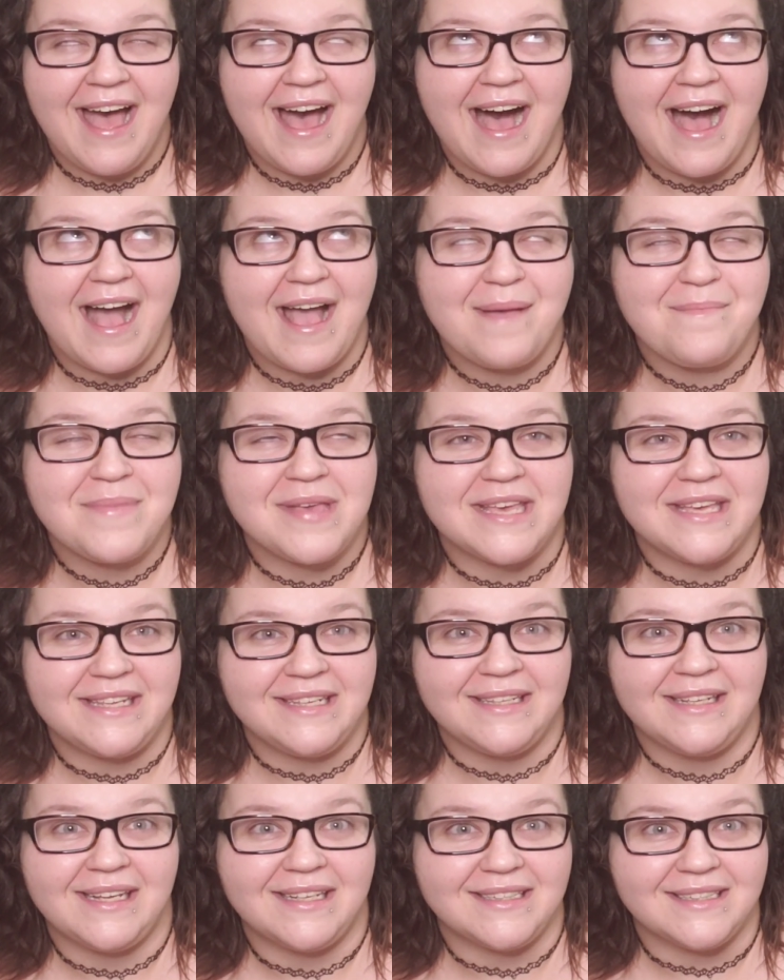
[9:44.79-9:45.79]
I'm
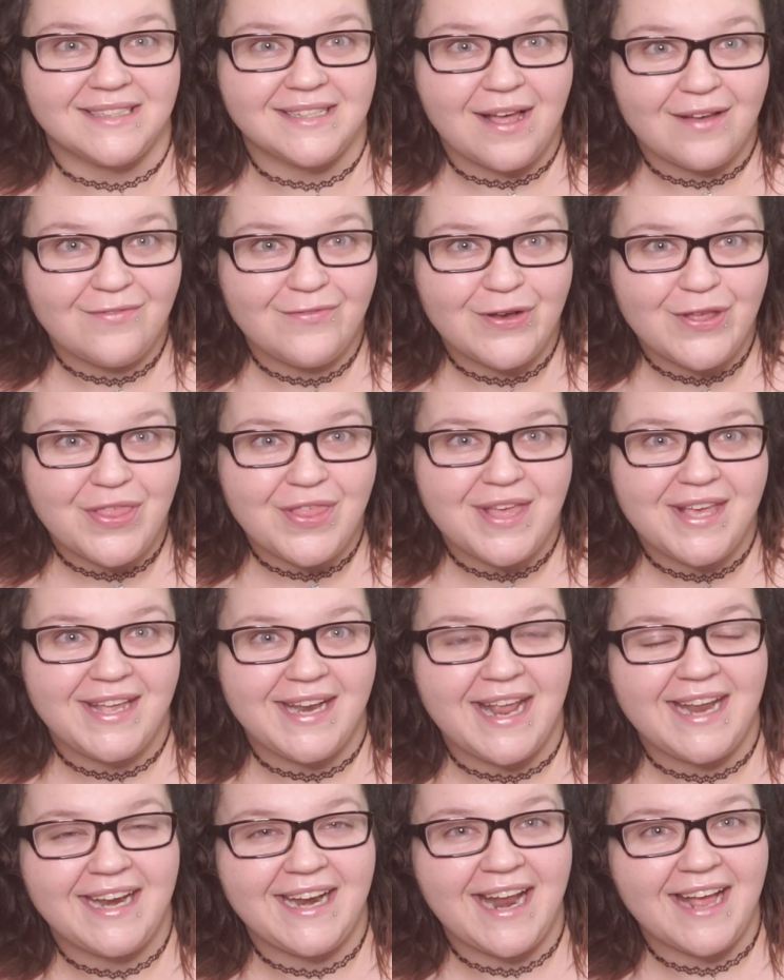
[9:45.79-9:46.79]
in love with it,
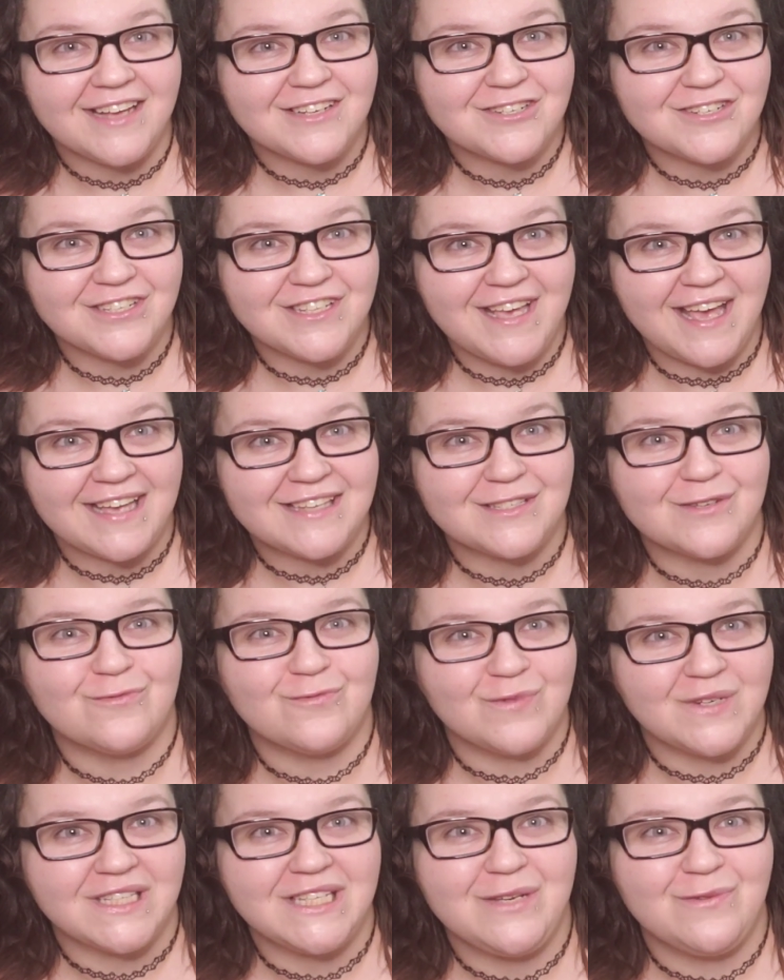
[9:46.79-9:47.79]
and it actually has a
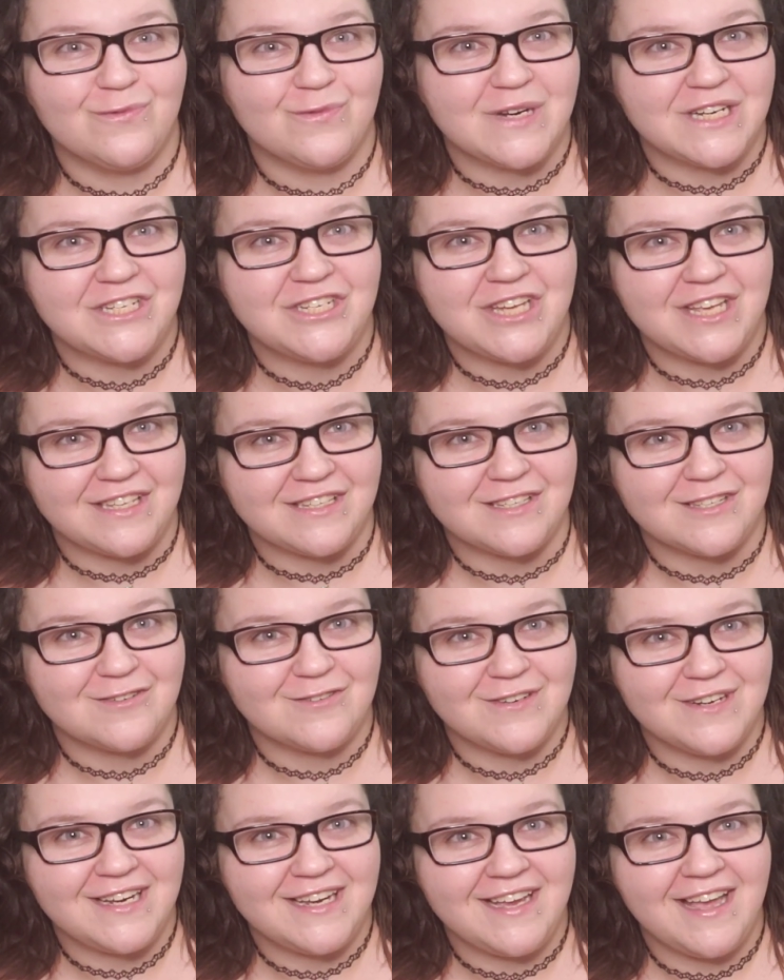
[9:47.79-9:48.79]
really rich
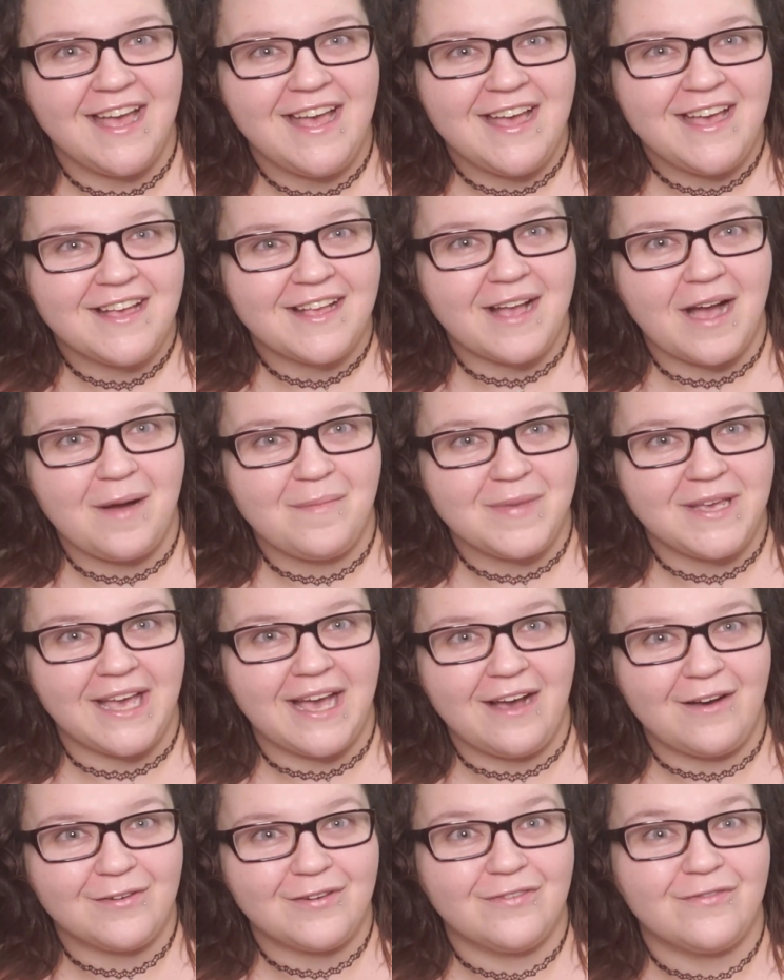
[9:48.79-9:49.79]
history coming
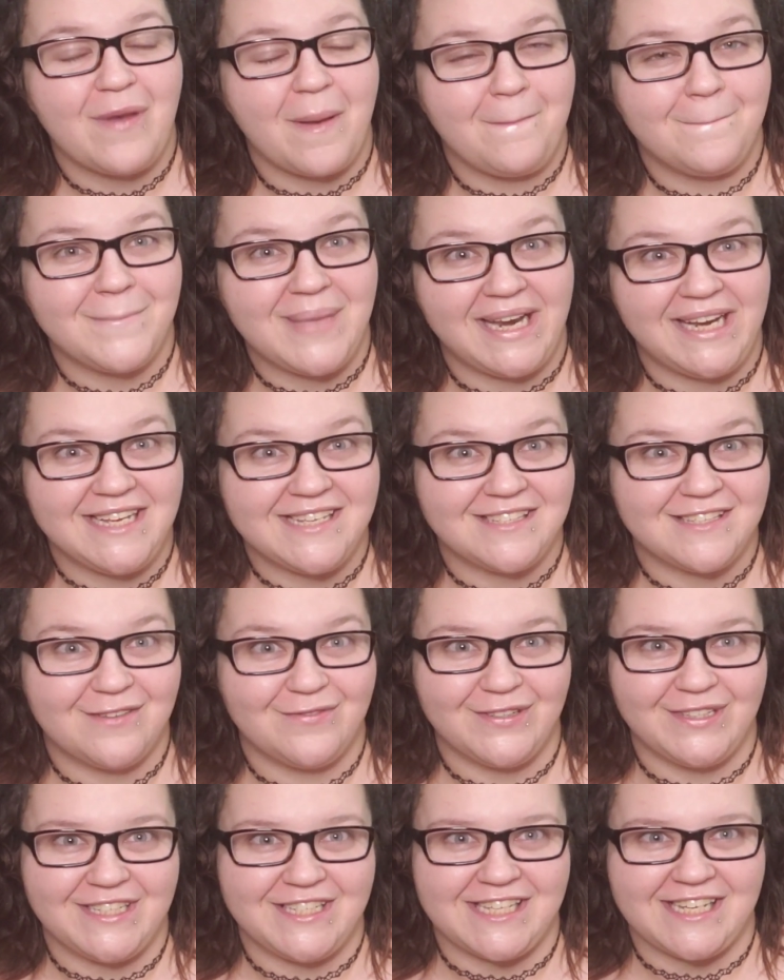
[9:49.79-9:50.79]
out of many
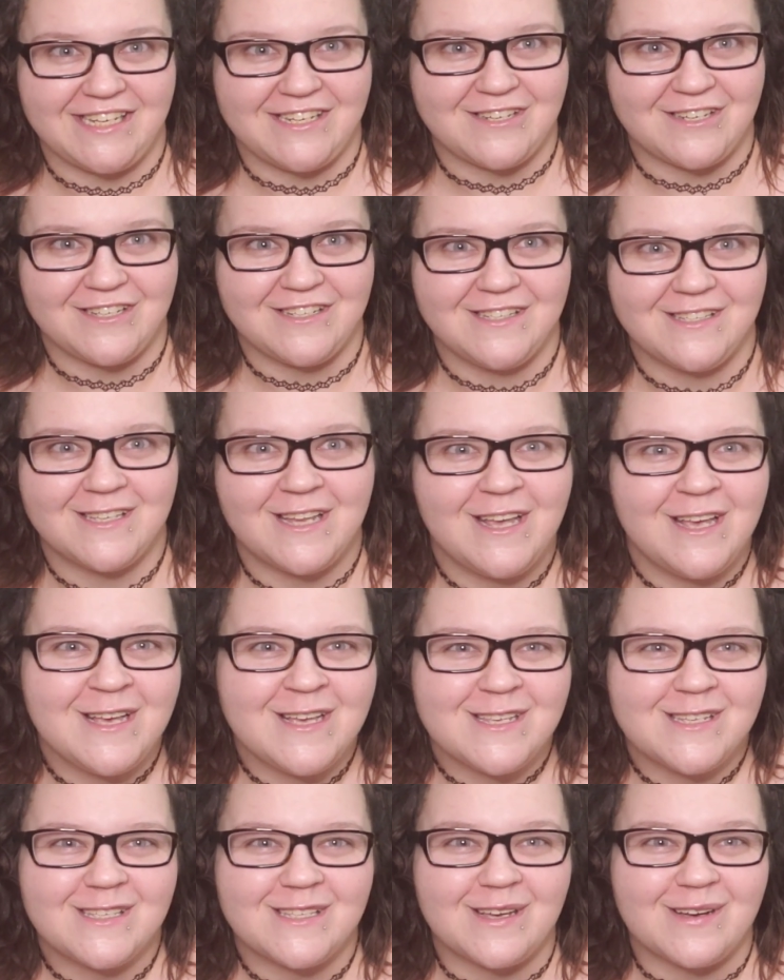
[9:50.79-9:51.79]
civilizations.
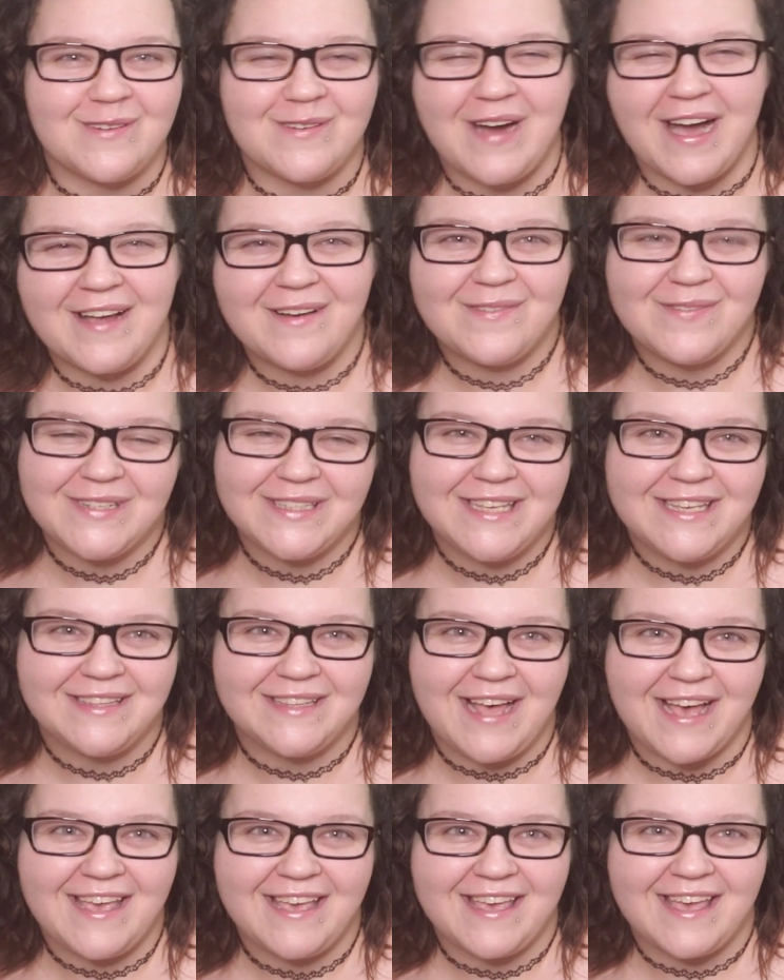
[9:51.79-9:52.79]
So I really
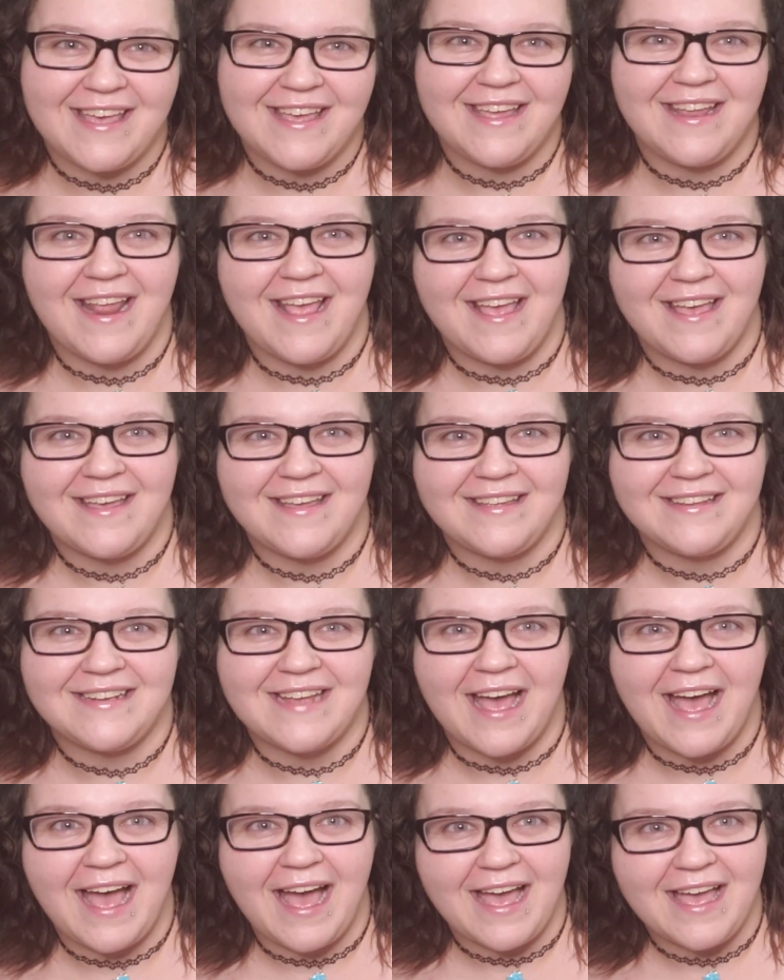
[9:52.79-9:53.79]
like it, and
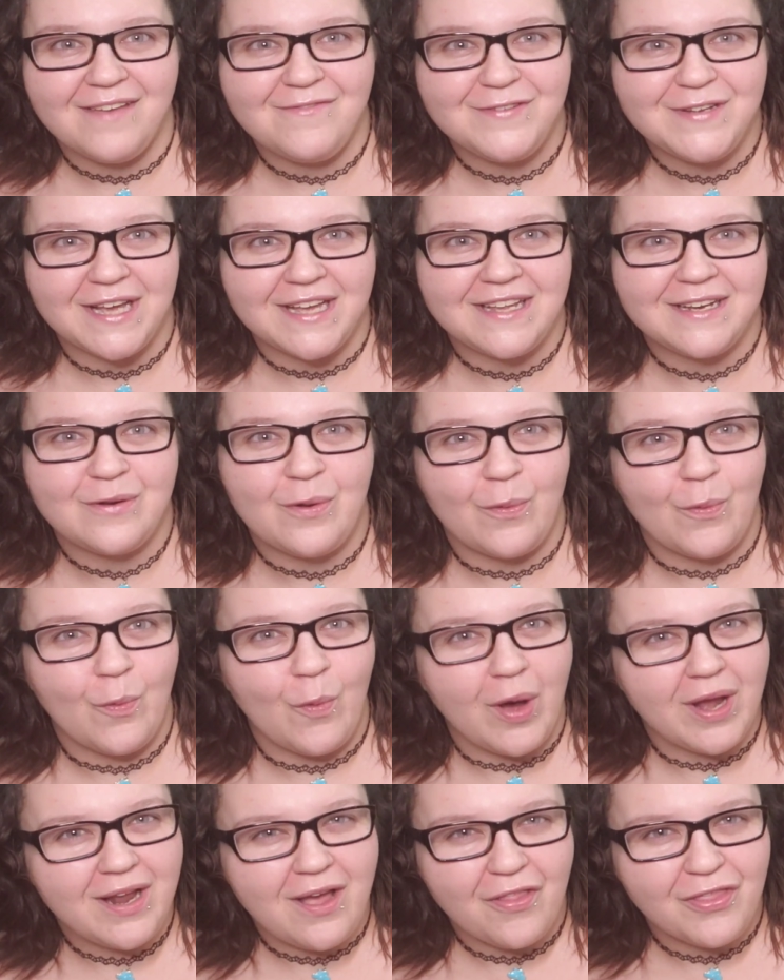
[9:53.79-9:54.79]
I've done
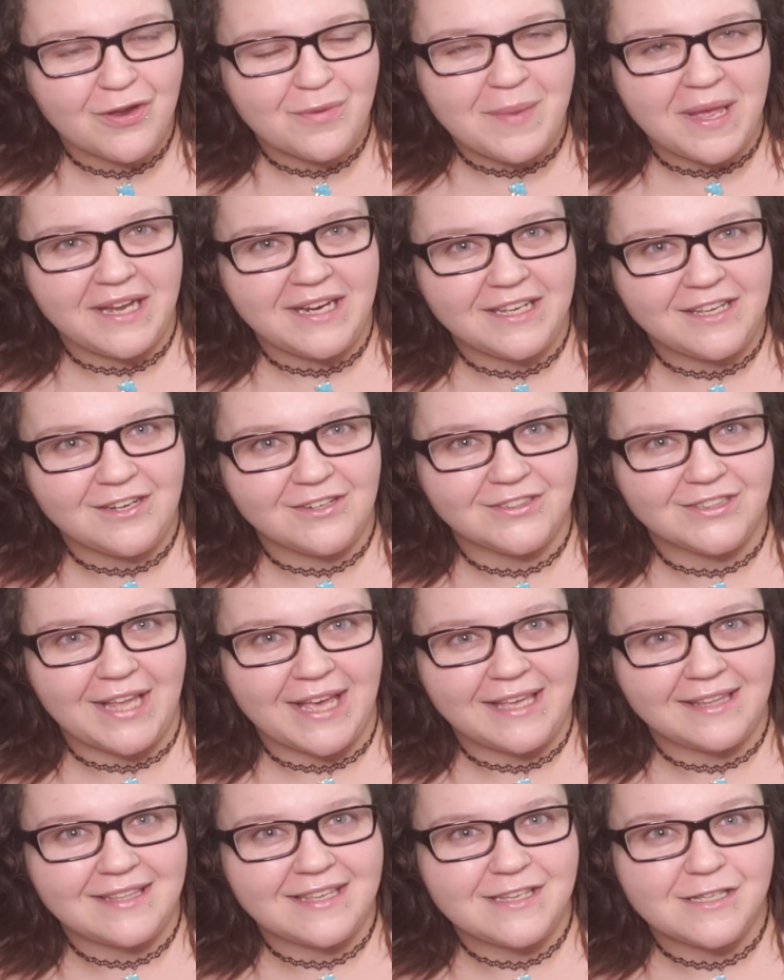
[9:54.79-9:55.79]
one other manicure
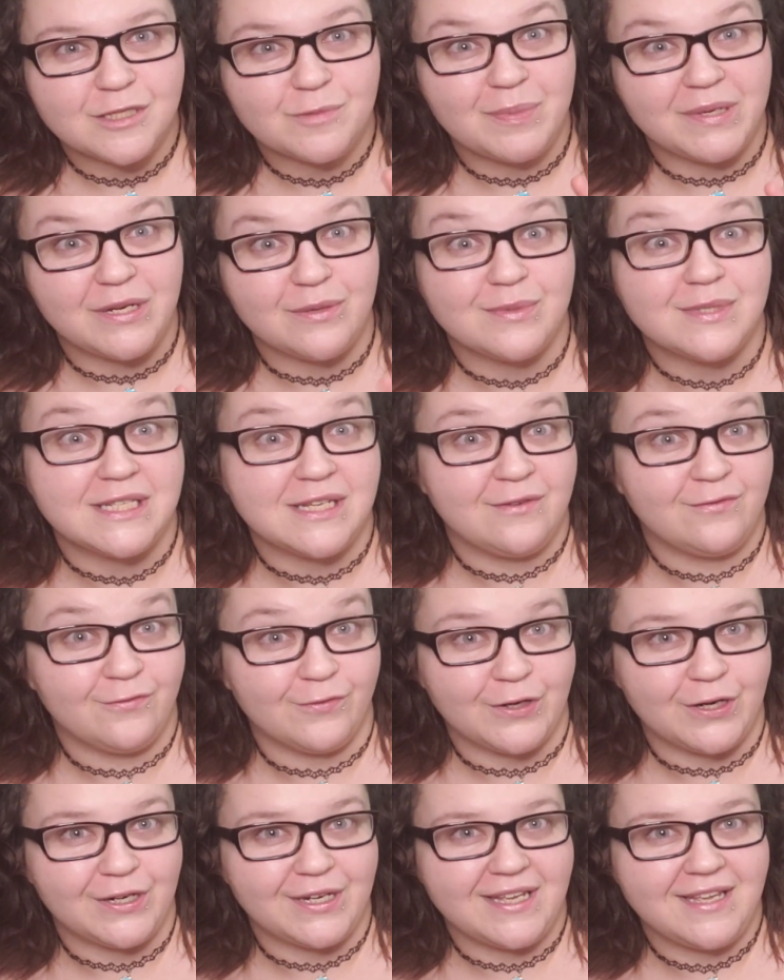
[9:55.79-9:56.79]
like this, but it was
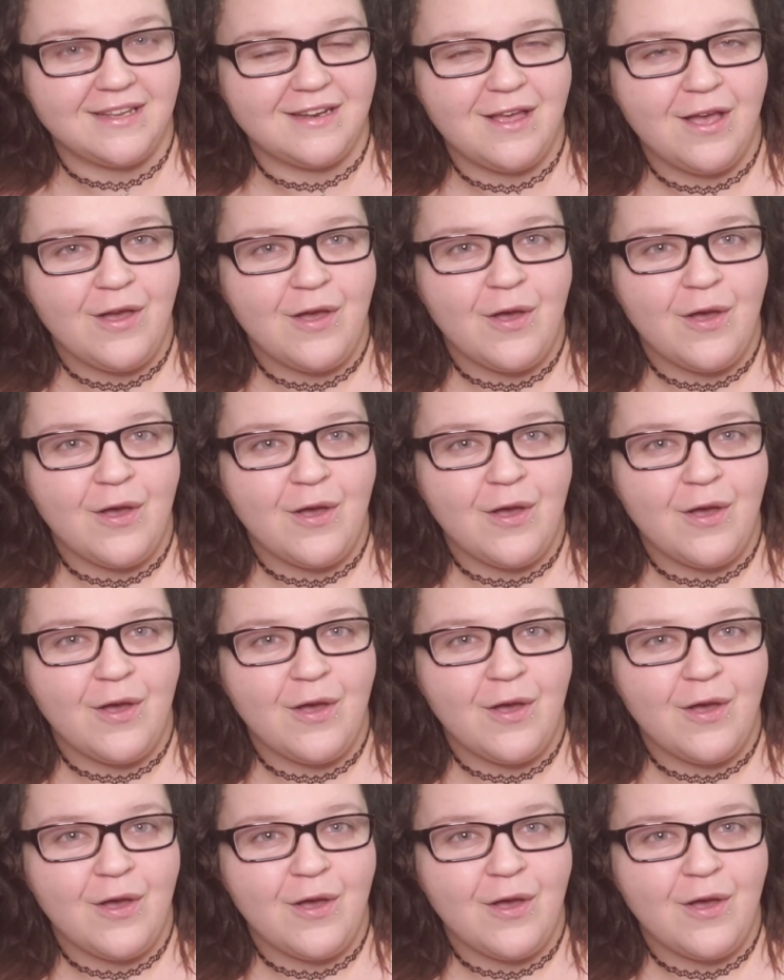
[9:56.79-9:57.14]
inverted,